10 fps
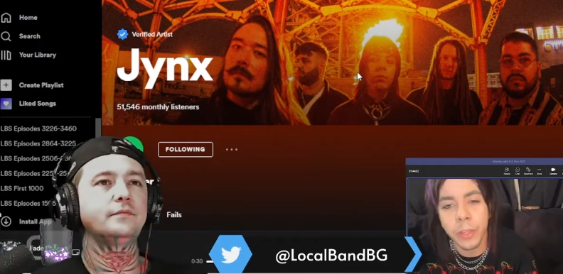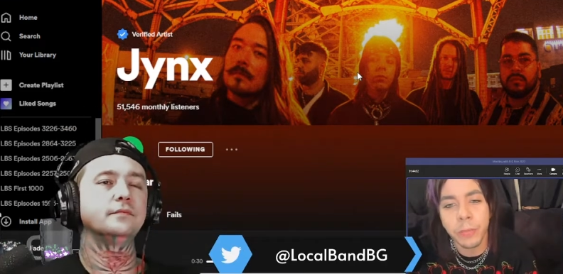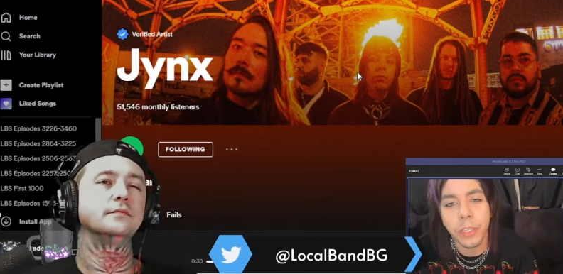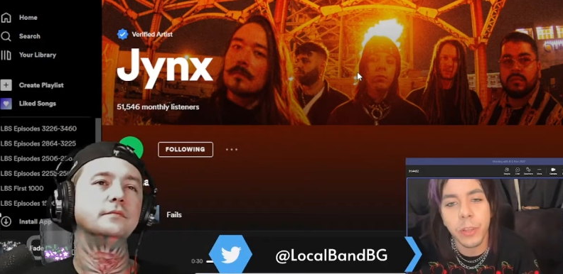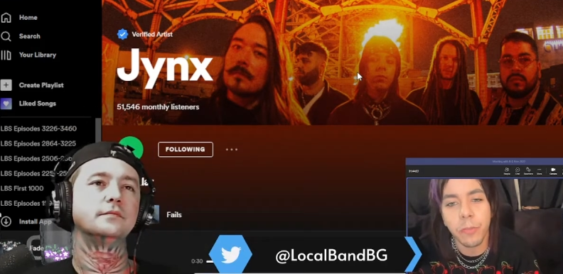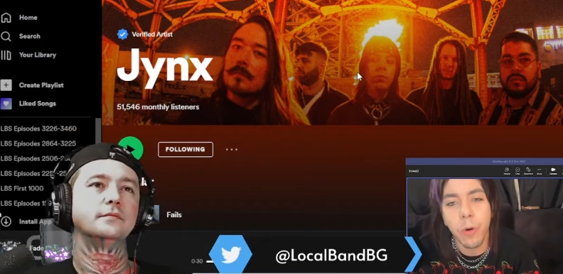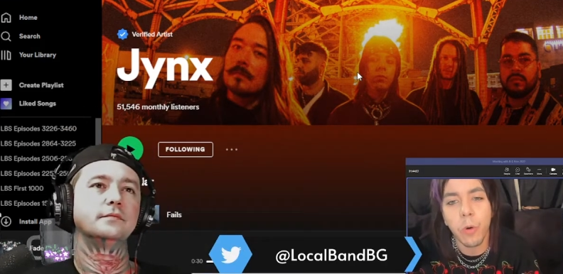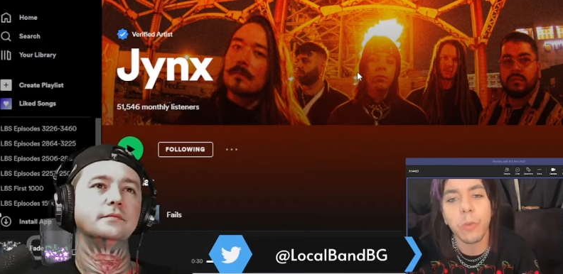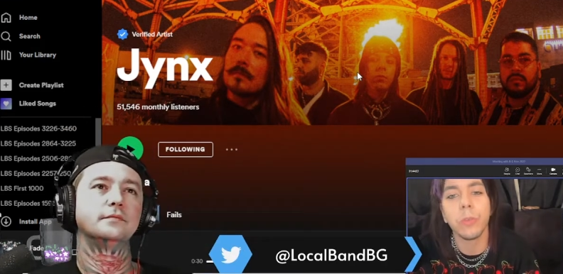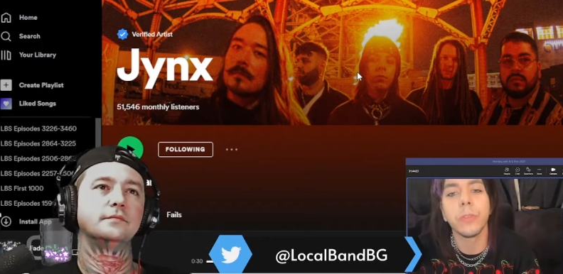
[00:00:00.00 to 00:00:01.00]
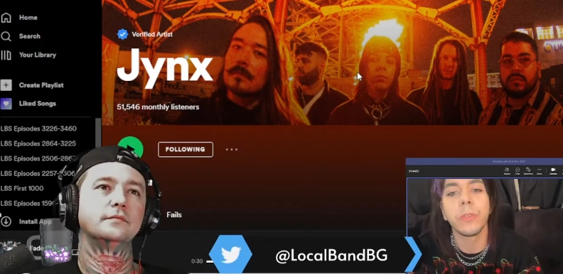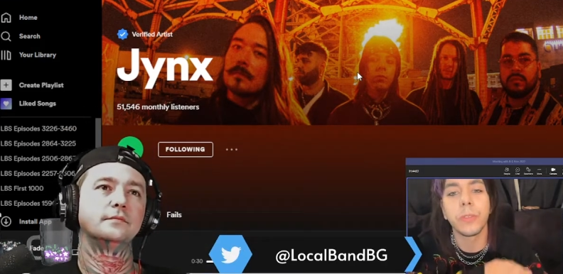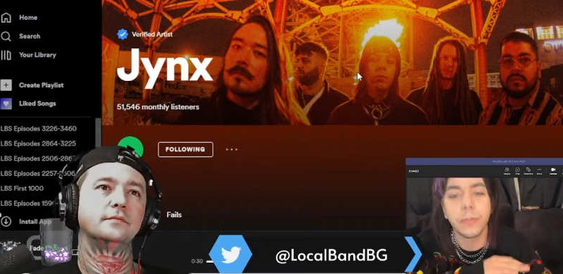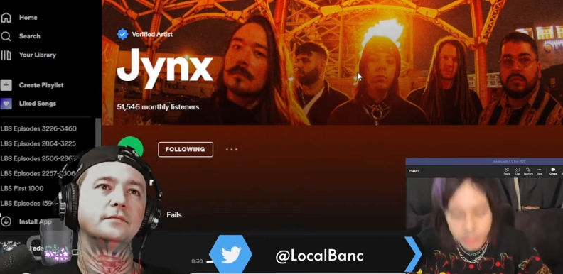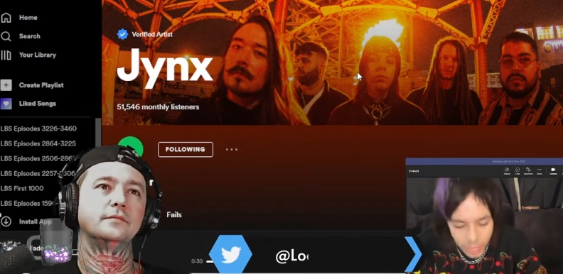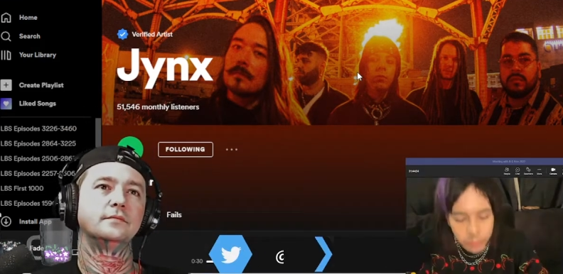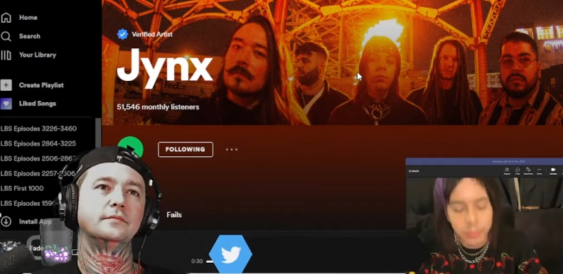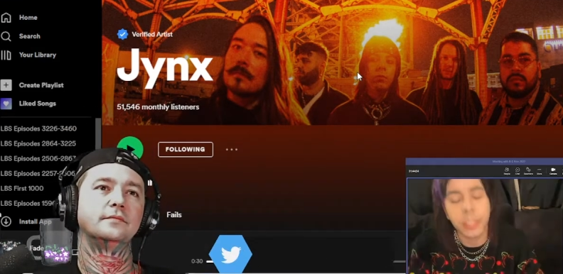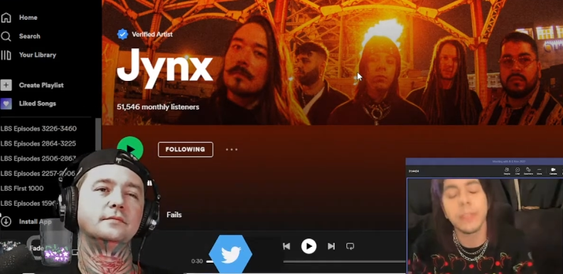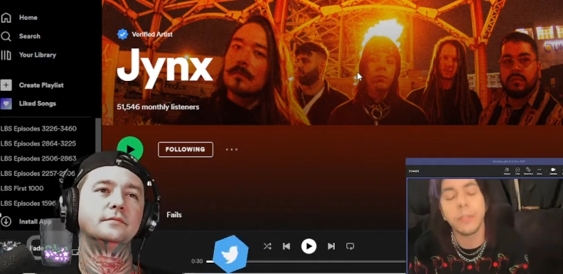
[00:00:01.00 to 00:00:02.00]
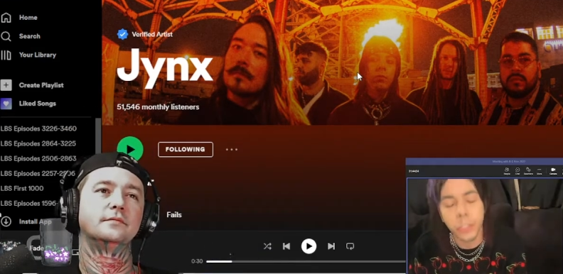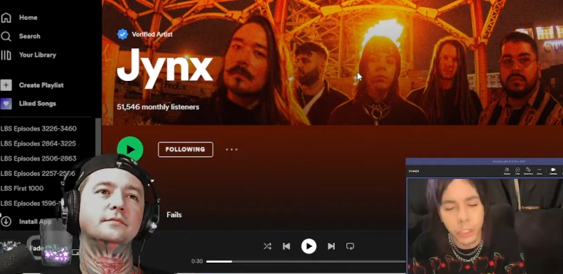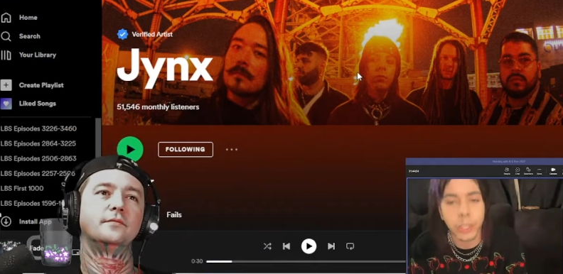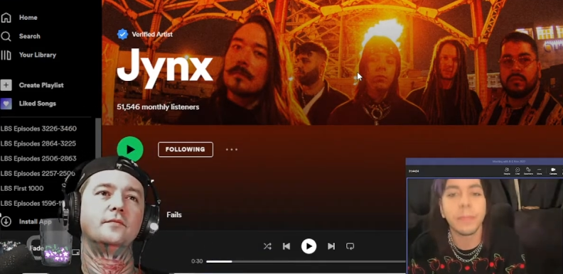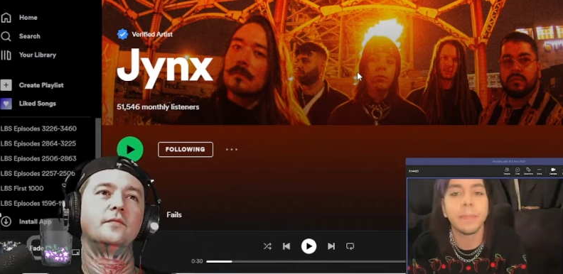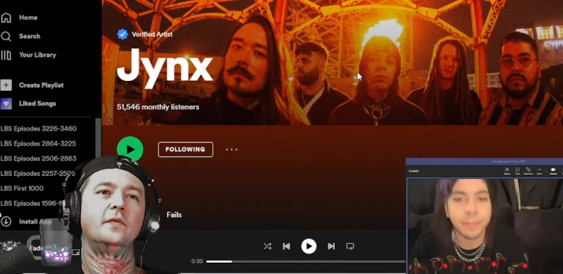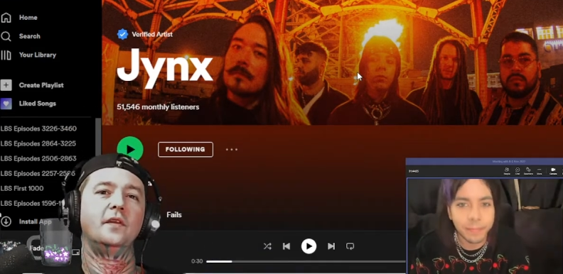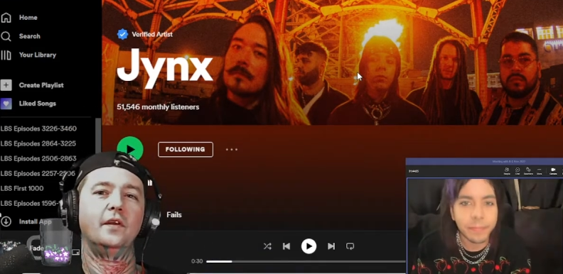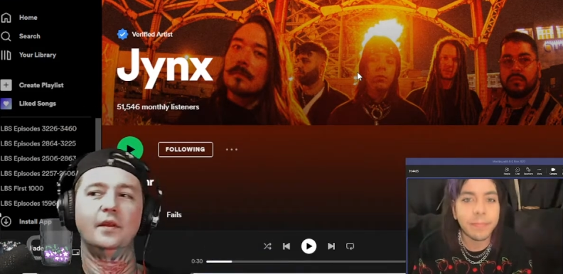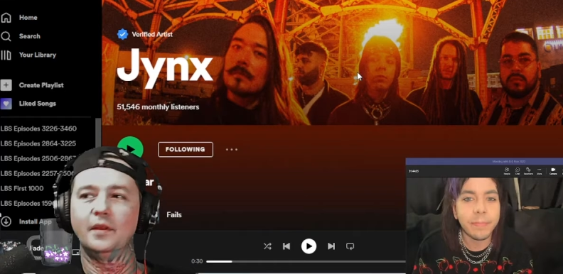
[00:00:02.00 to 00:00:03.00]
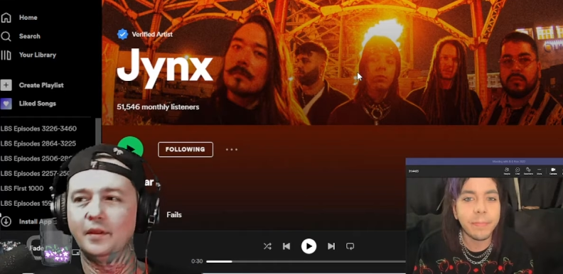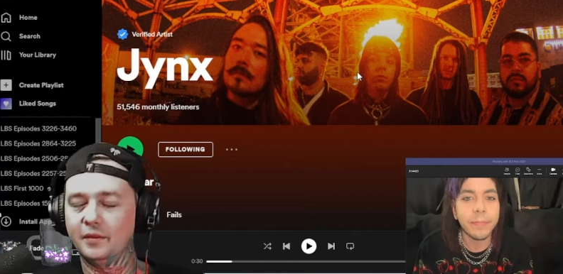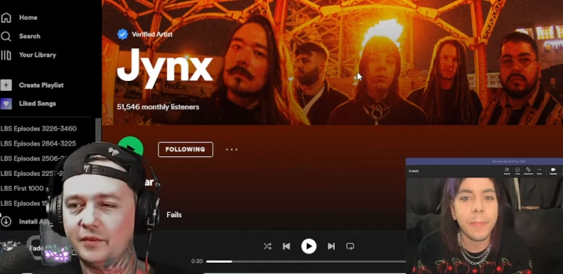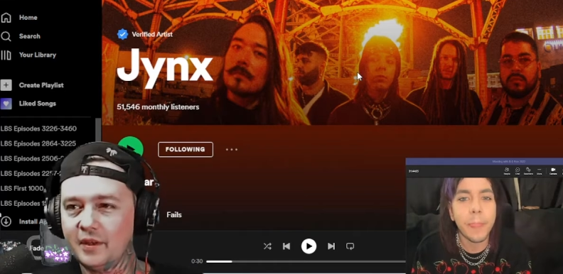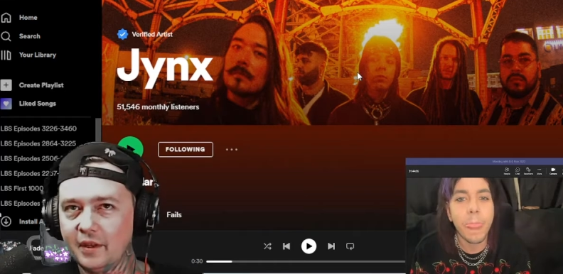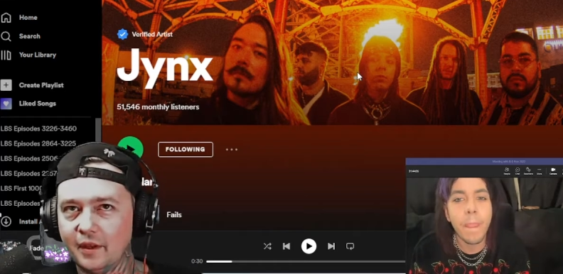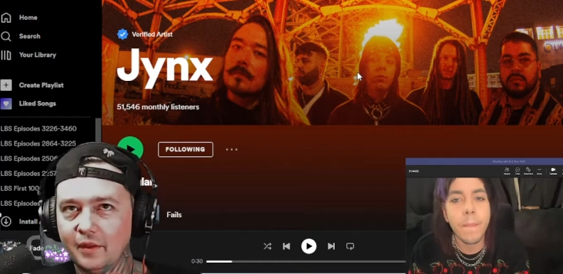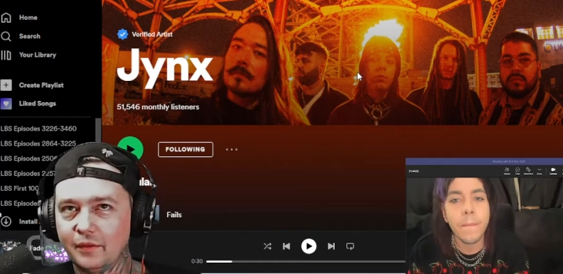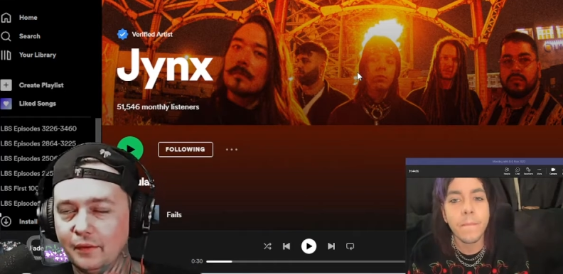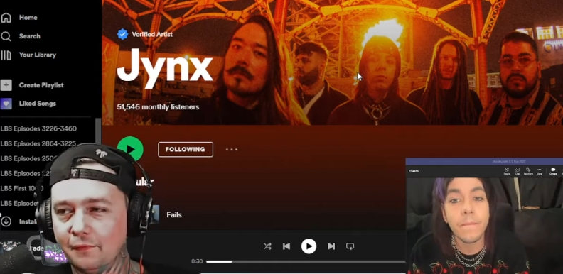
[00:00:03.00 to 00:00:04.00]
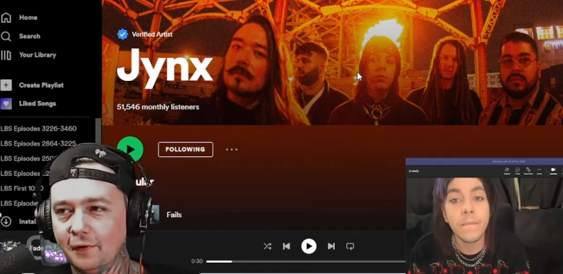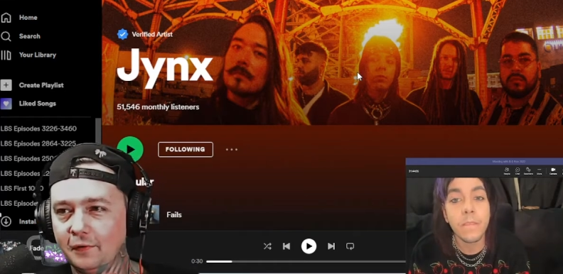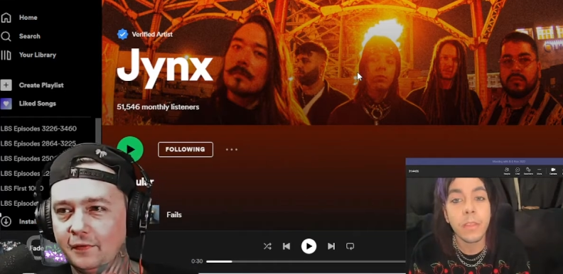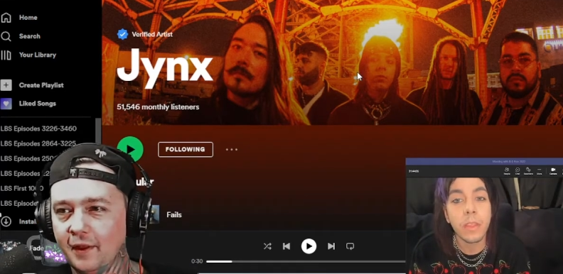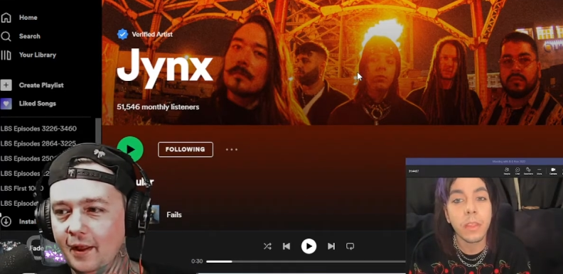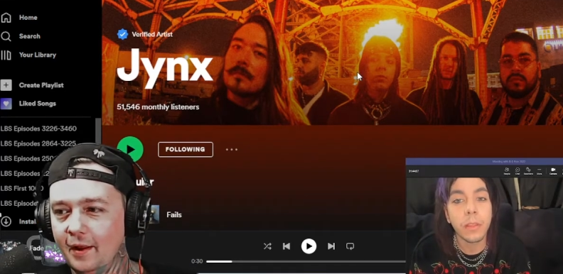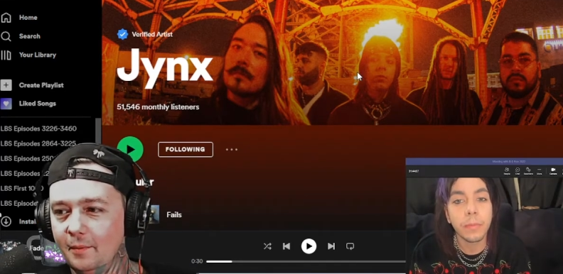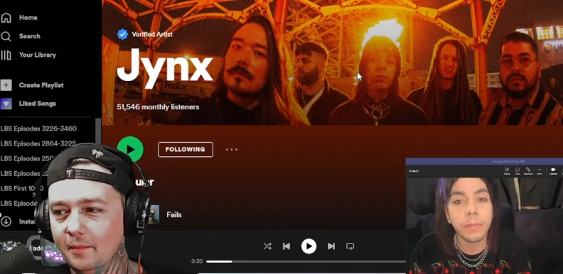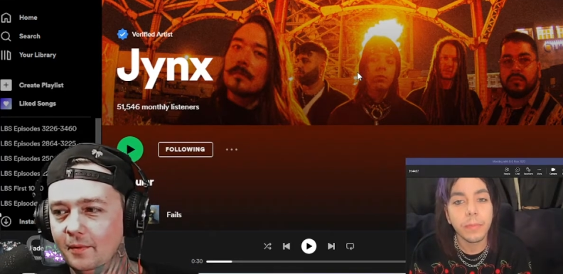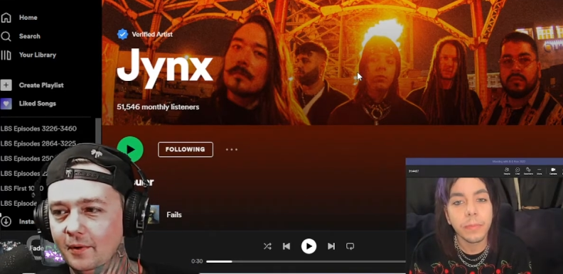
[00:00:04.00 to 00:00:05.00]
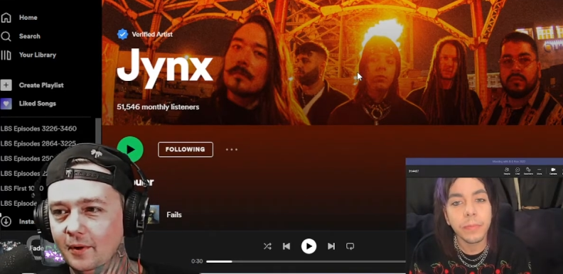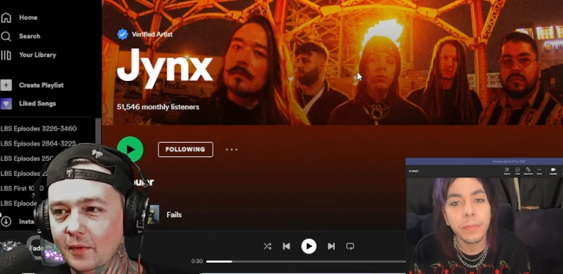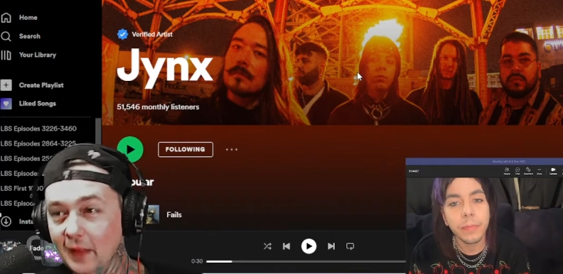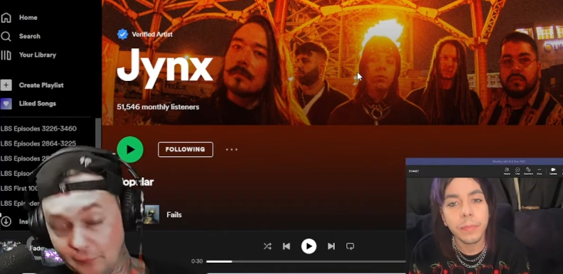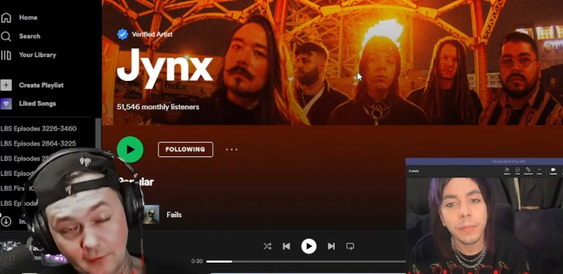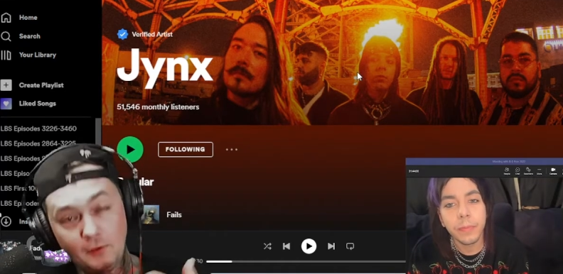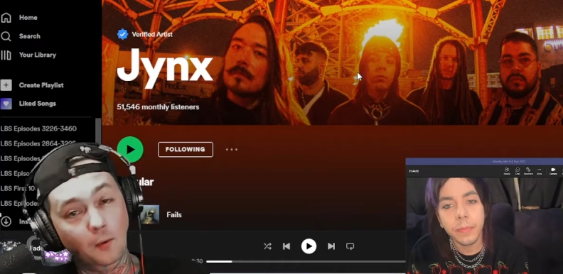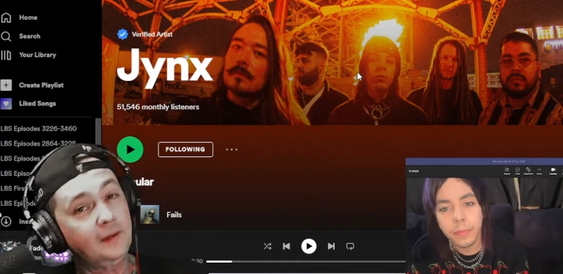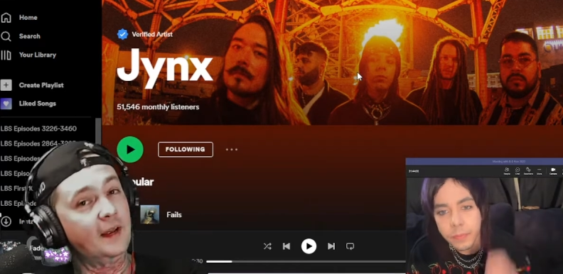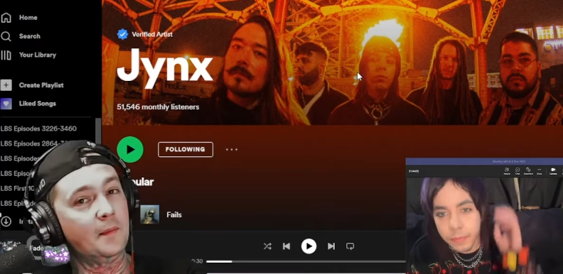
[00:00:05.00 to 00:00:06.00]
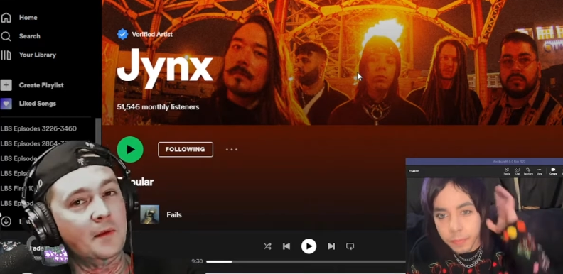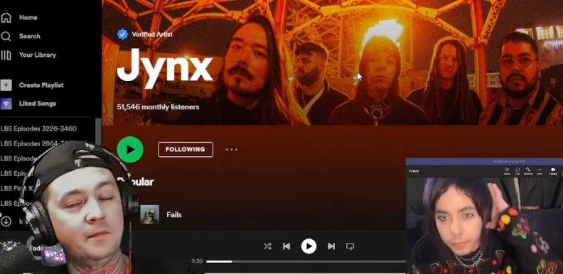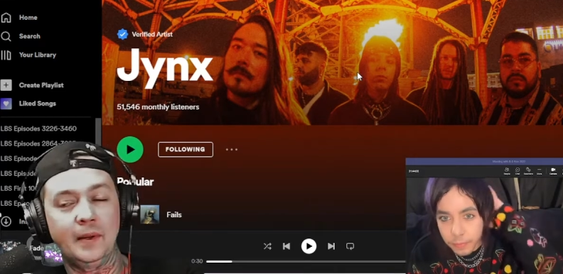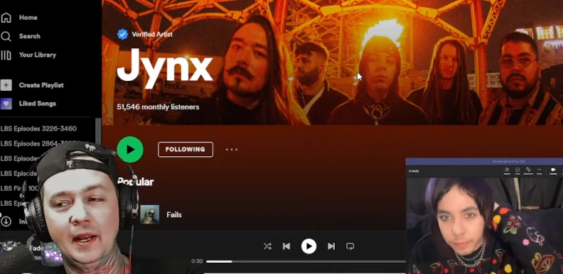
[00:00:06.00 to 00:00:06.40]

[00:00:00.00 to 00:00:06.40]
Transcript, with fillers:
Speaker 1: rhythm to the vocals heavily for sure.
Speaker 2: The uh, the first time, actually the only time I've been